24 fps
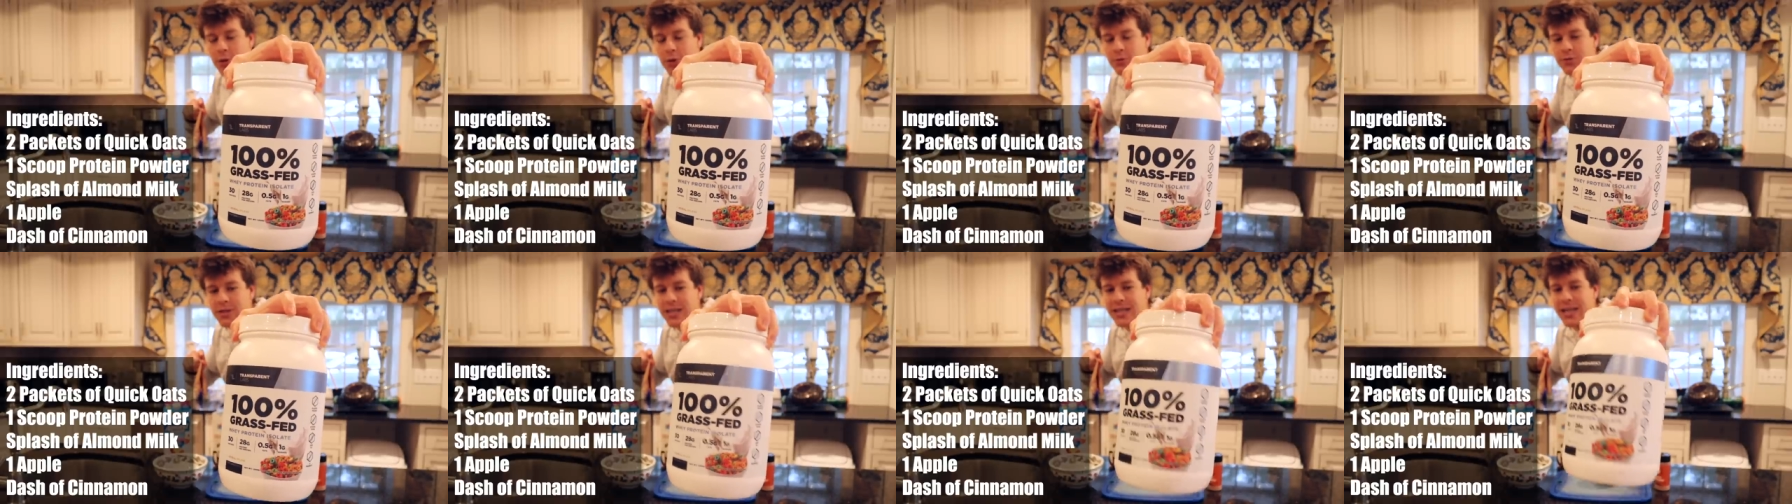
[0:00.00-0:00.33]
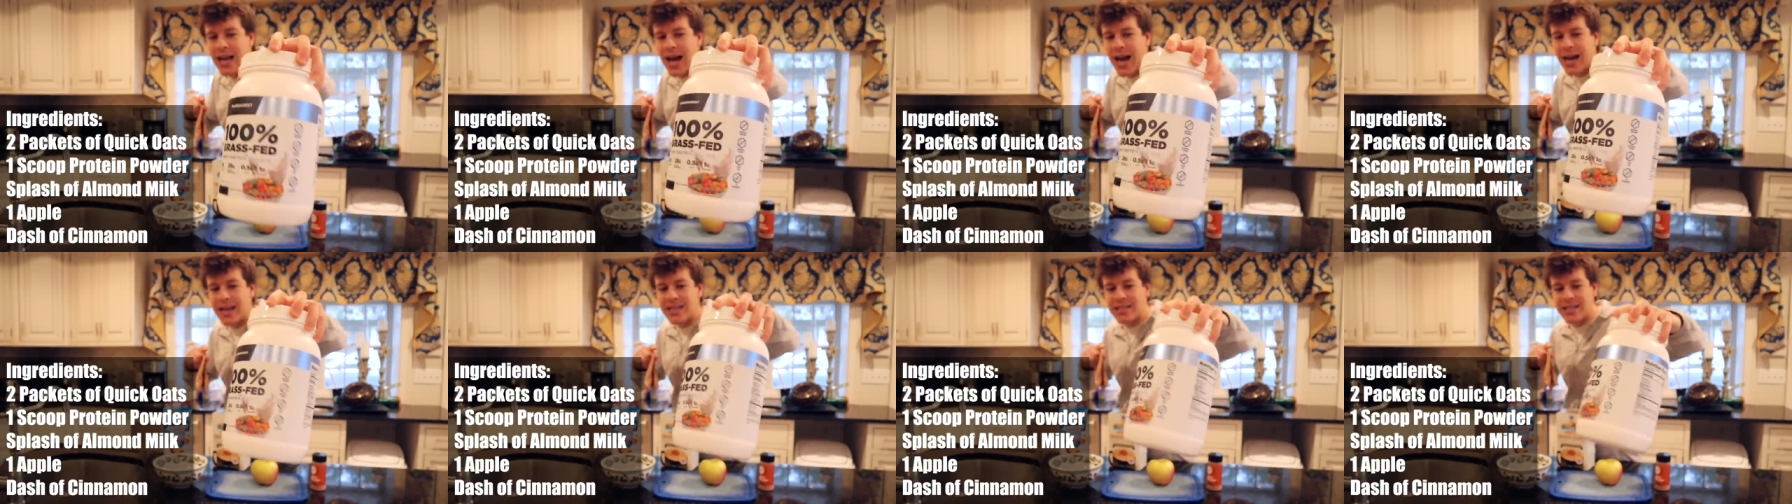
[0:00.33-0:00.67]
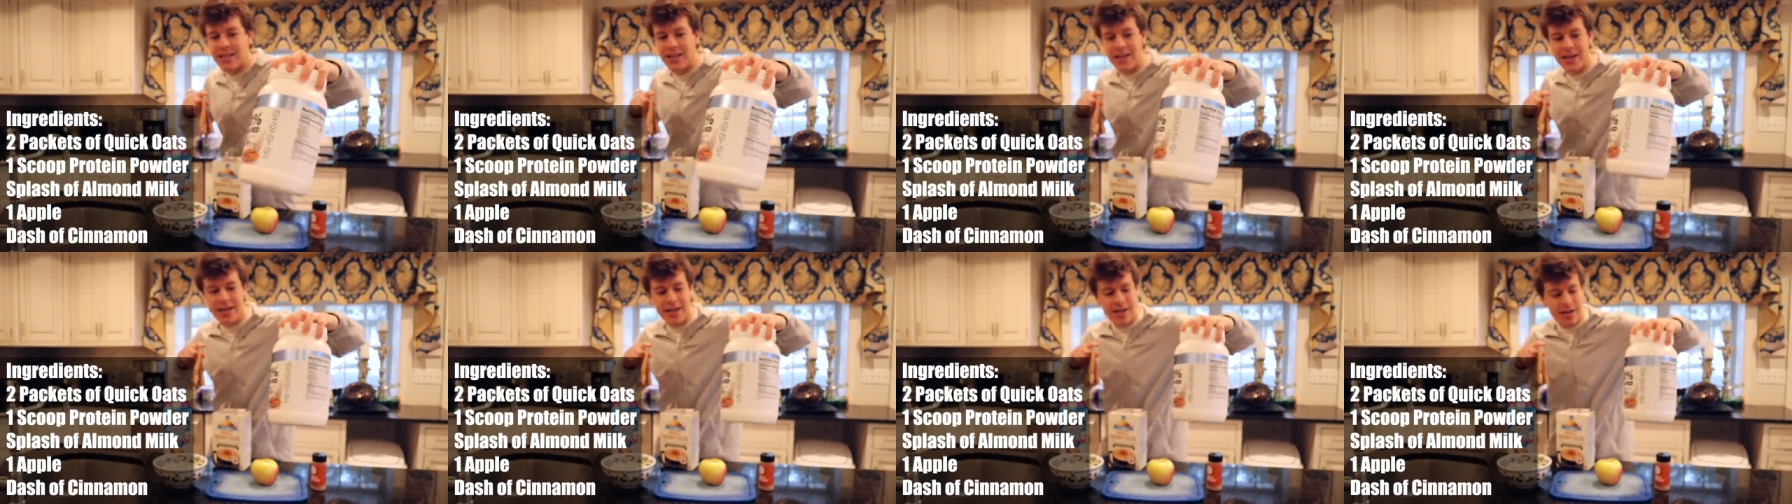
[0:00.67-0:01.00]
Protein
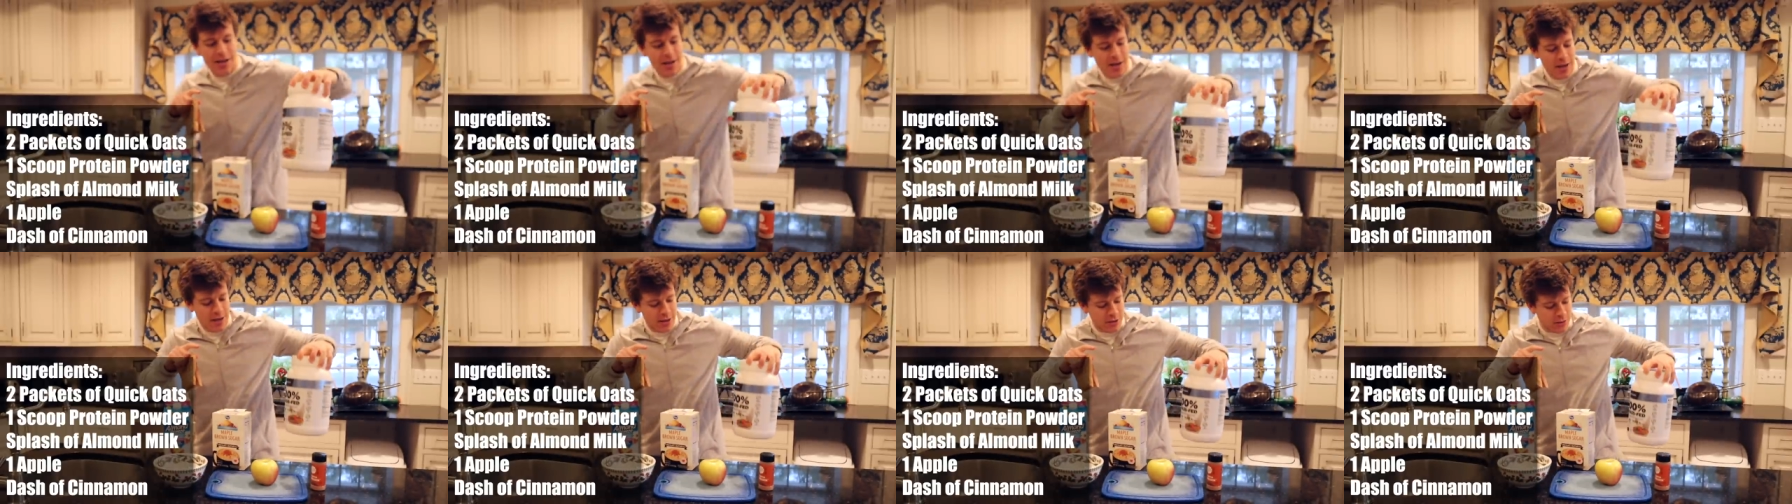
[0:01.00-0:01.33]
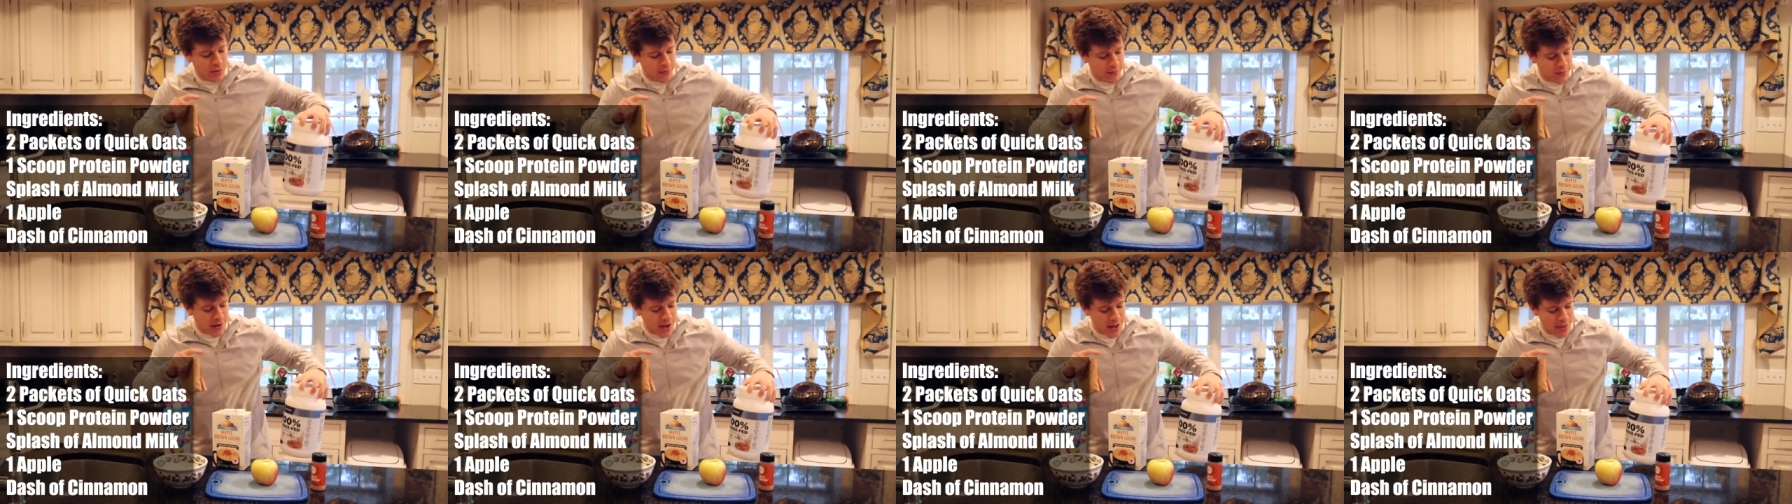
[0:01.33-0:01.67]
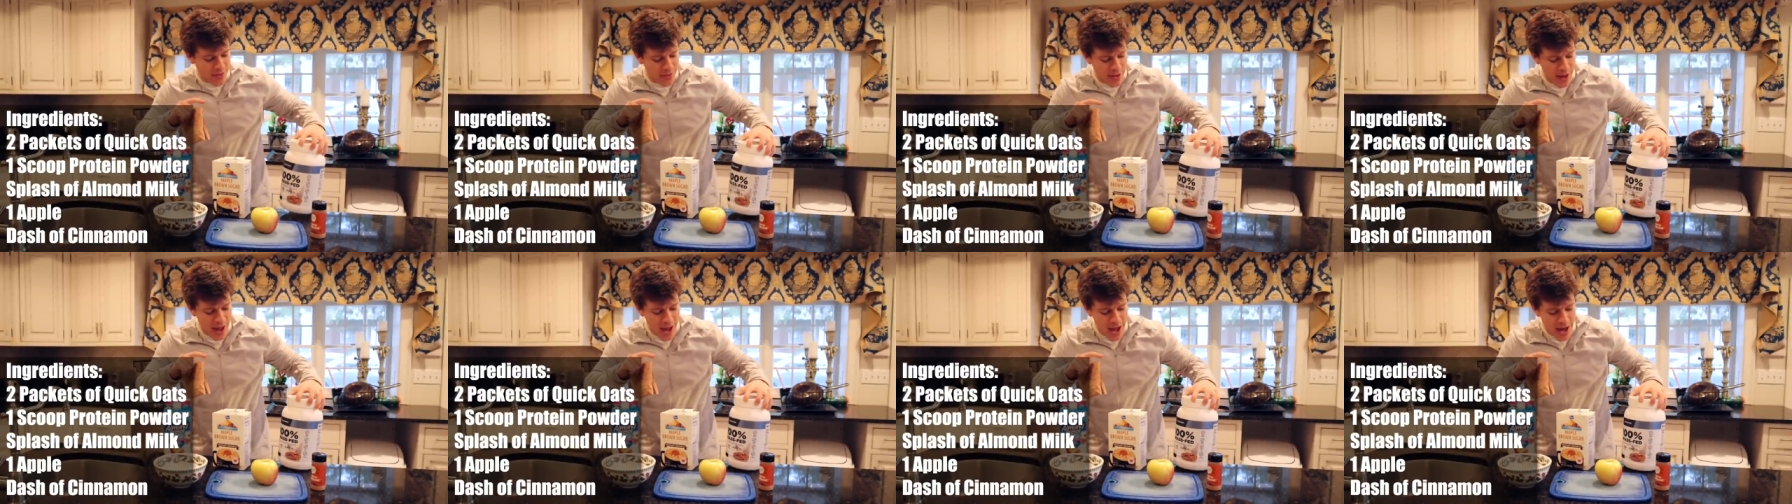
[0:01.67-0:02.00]
Isolate. So we've
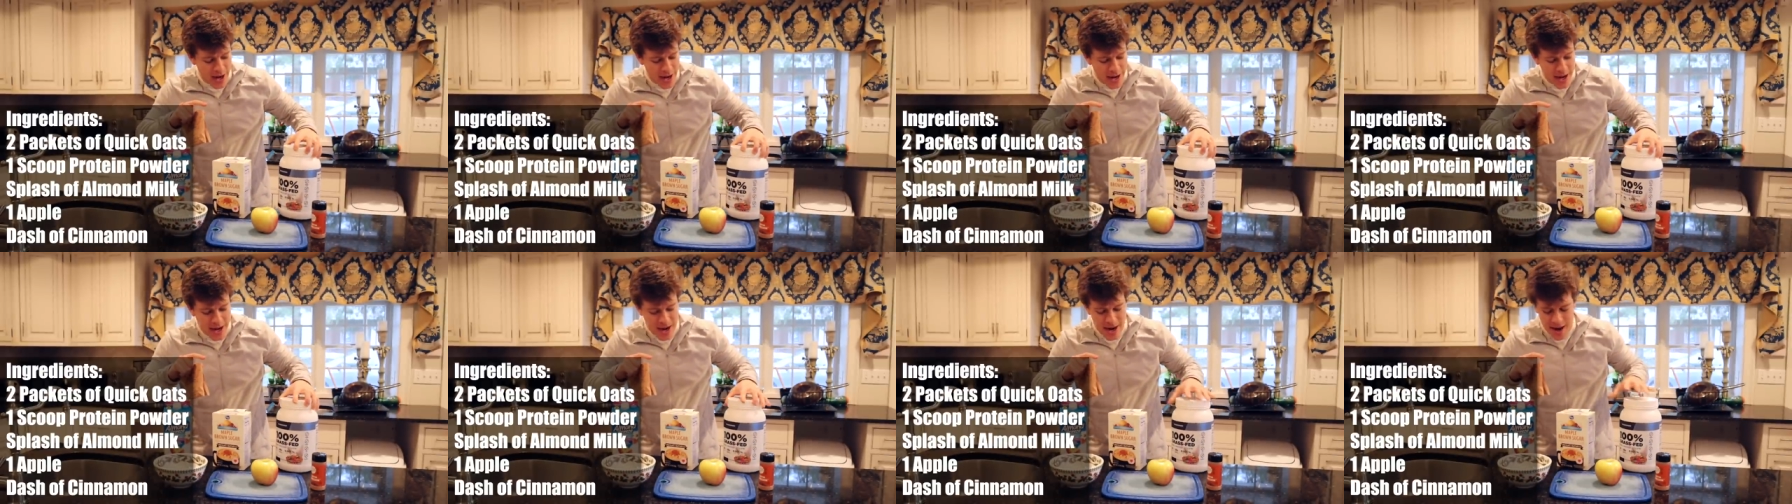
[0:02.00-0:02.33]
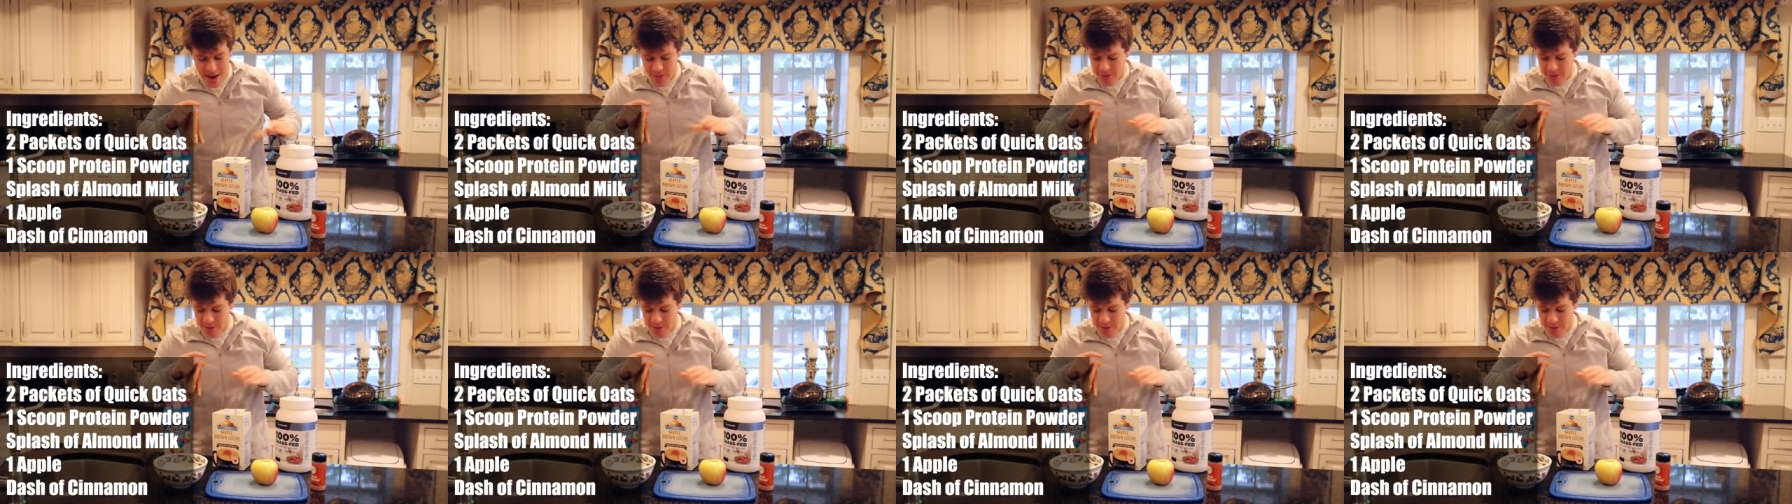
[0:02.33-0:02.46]
got that,